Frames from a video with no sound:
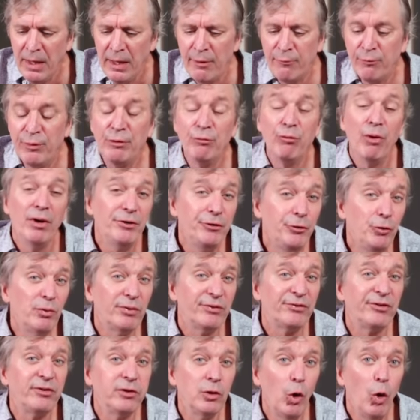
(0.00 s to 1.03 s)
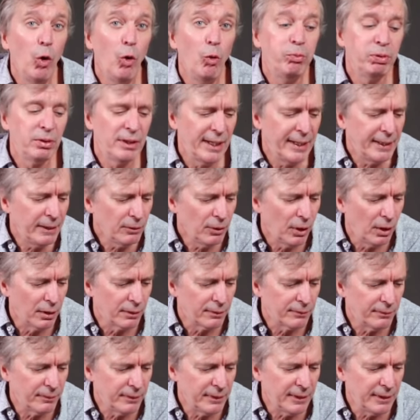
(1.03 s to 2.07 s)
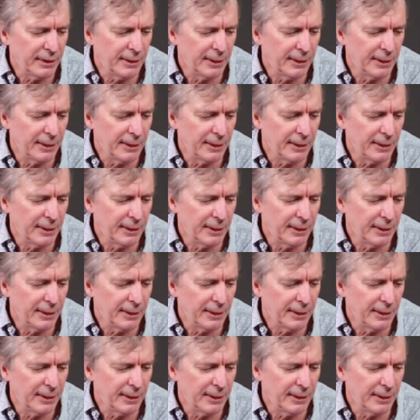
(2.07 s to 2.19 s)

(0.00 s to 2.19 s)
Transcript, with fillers: If we run to a slow play along,